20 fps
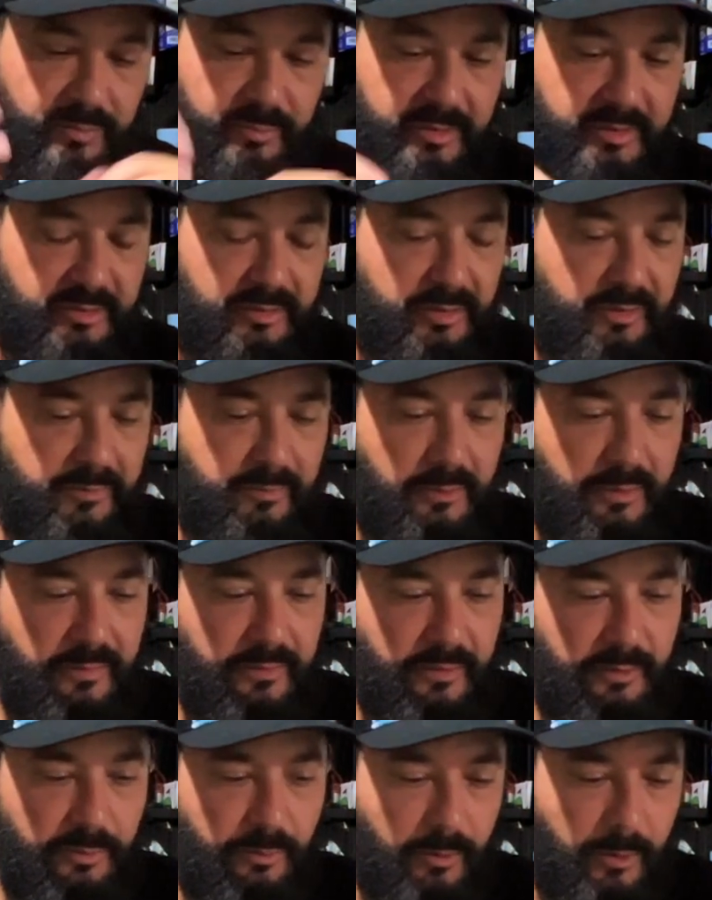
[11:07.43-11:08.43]
put stuff
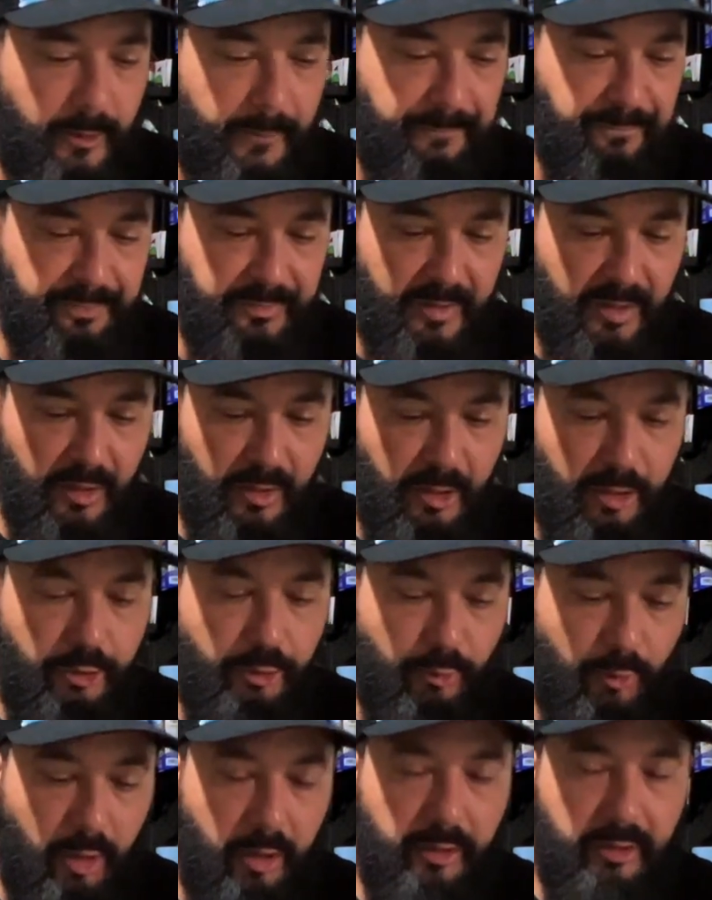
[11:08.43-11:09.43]
wherever you want.
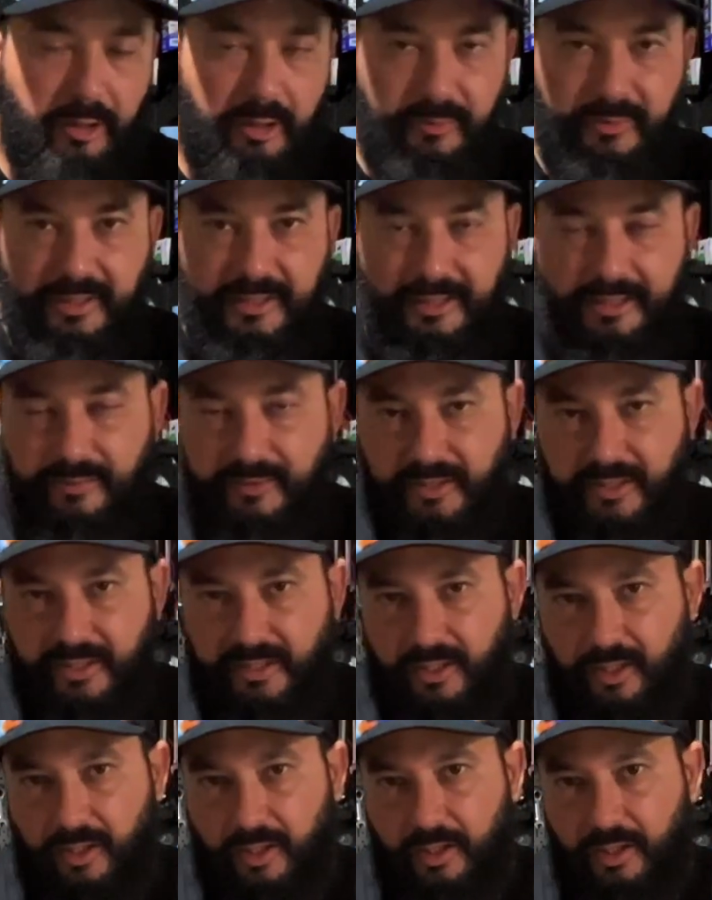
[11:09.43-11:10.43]
You are going to be limited
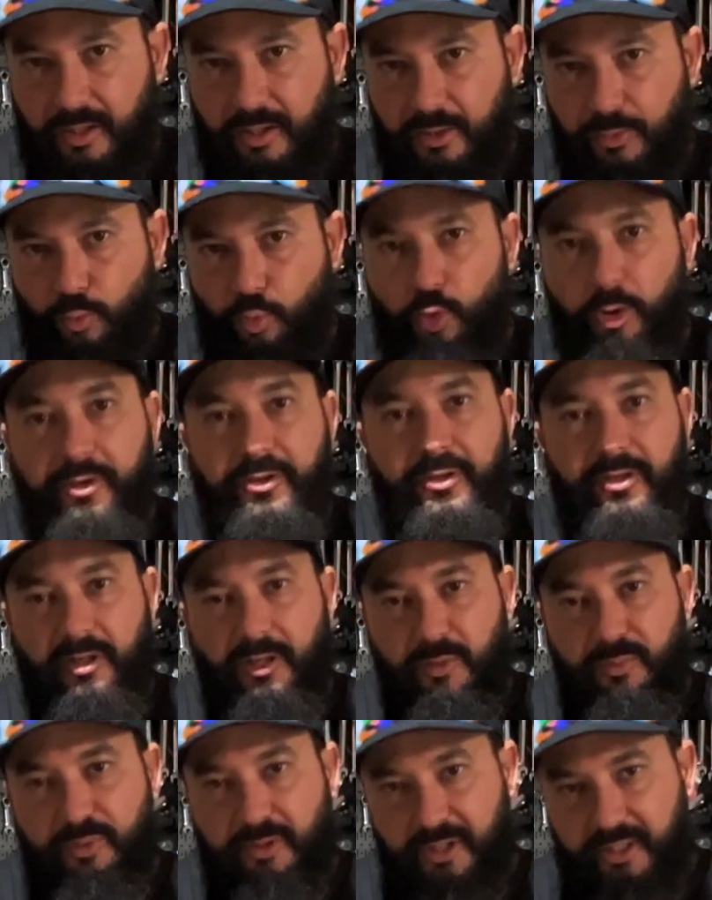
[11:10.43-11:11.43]
on what you're going
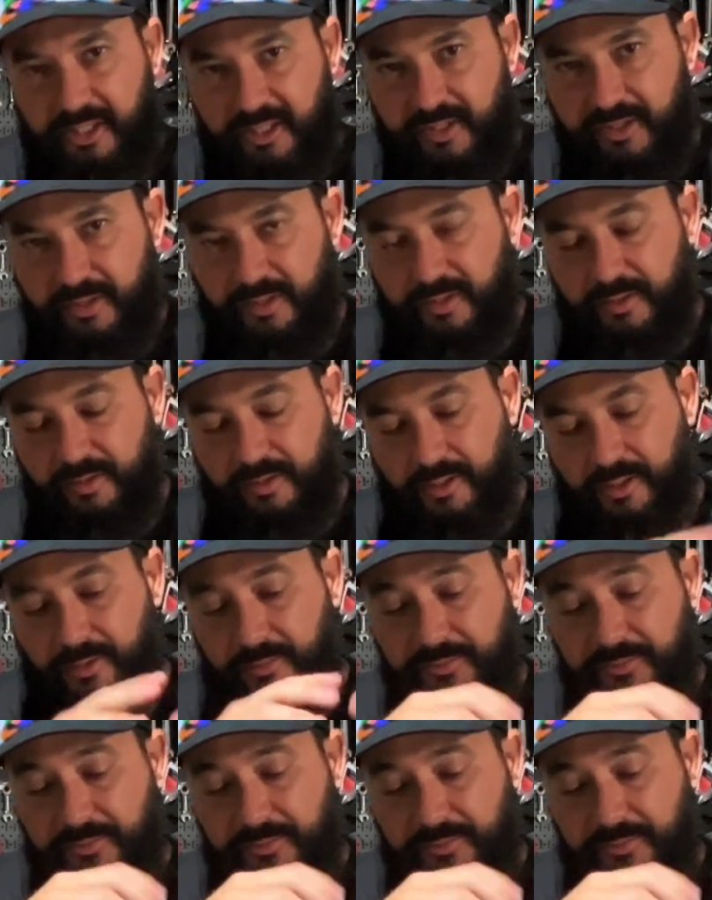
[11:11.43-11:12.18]
to put here.